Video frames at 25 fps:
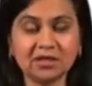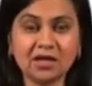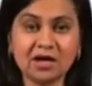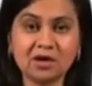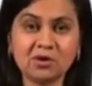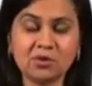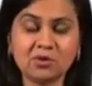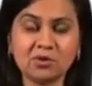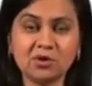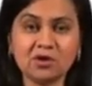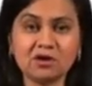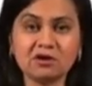
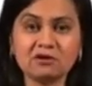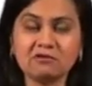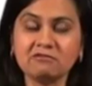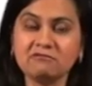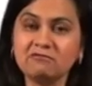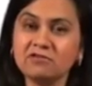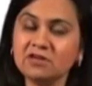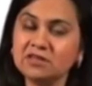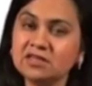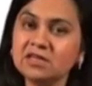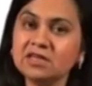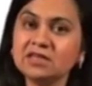Now,
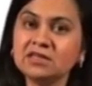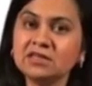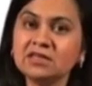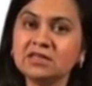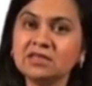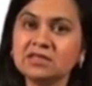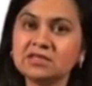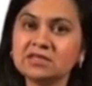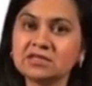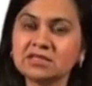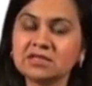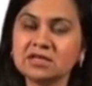
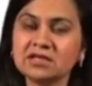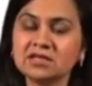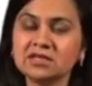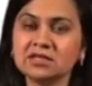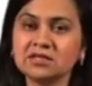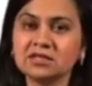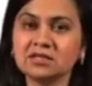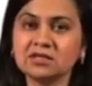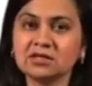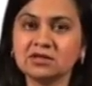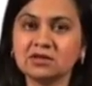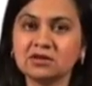within the
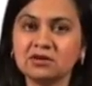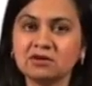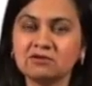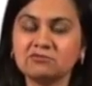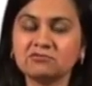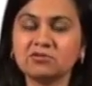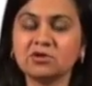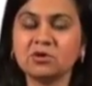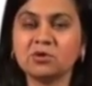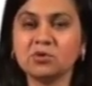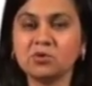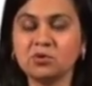study
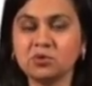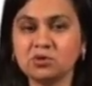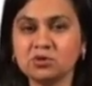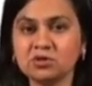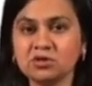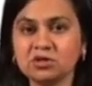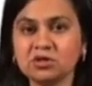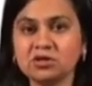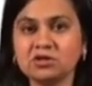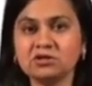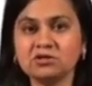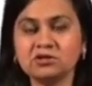of the
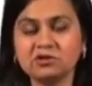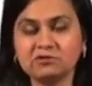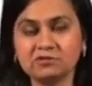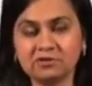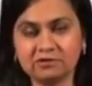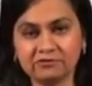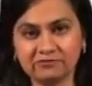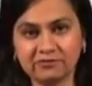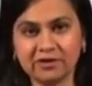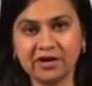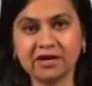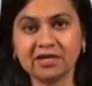ode, you
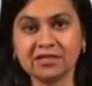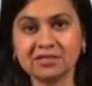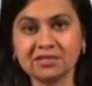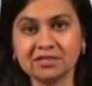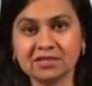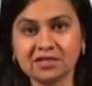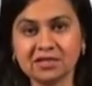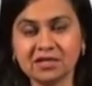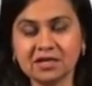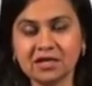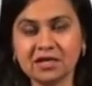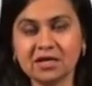will
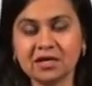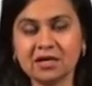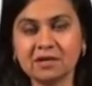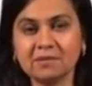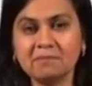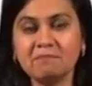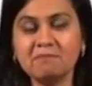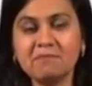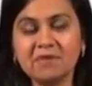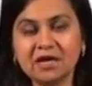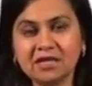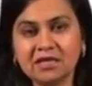find
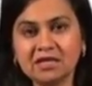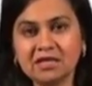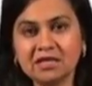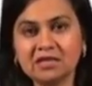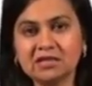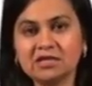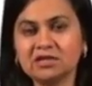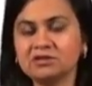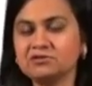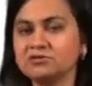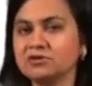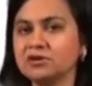
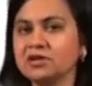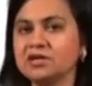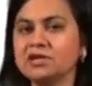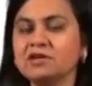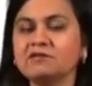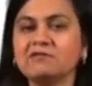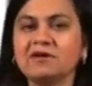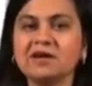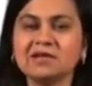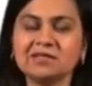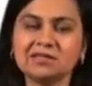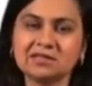many literary
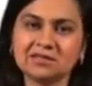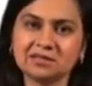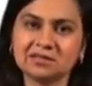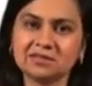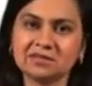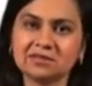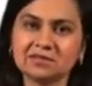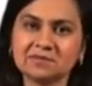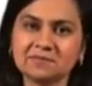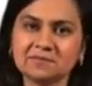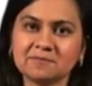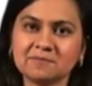
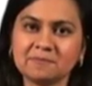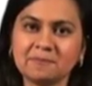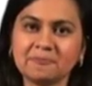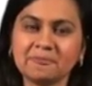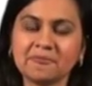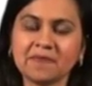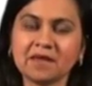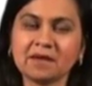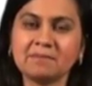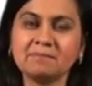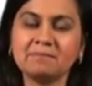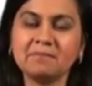devices,
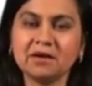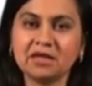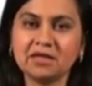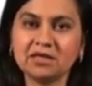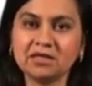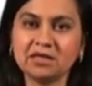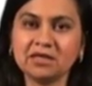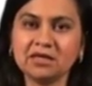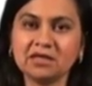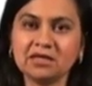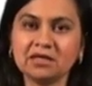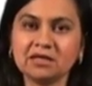
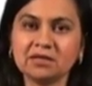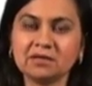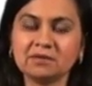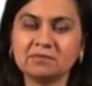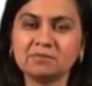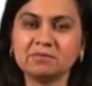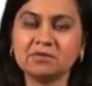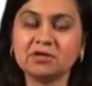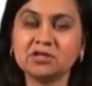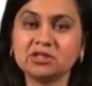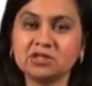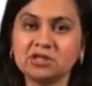many
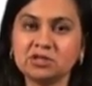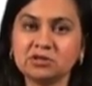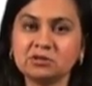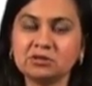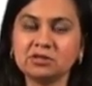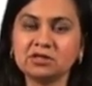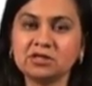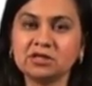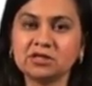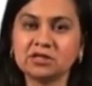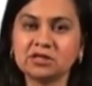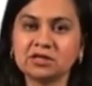
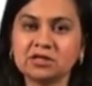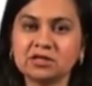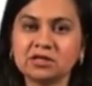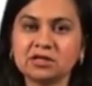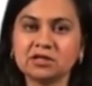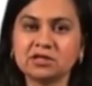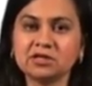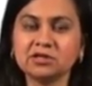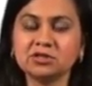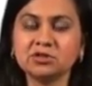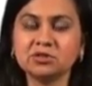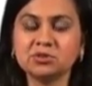particular
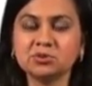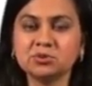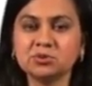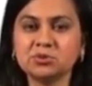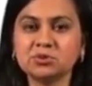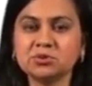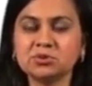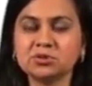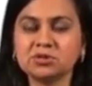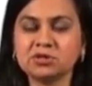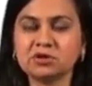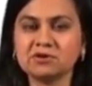
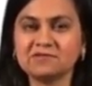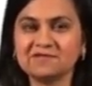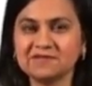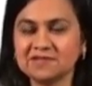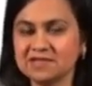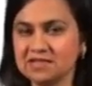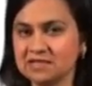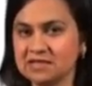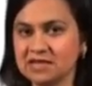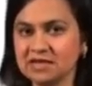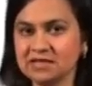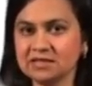use of
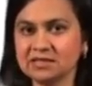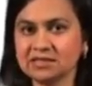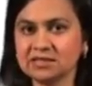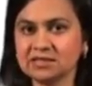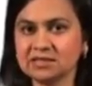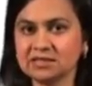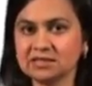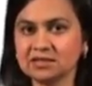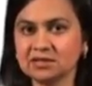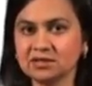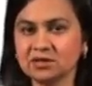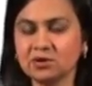
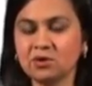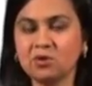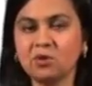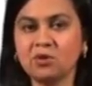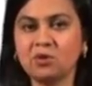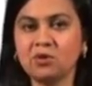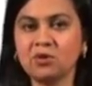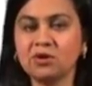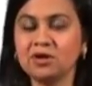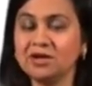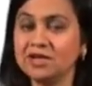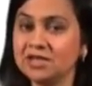syntax
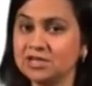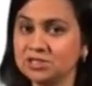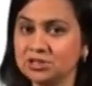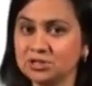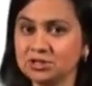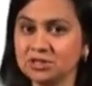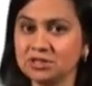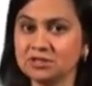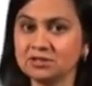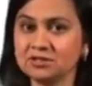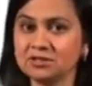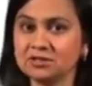or
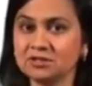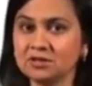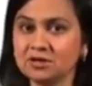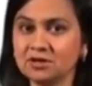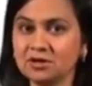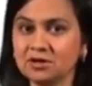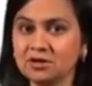diction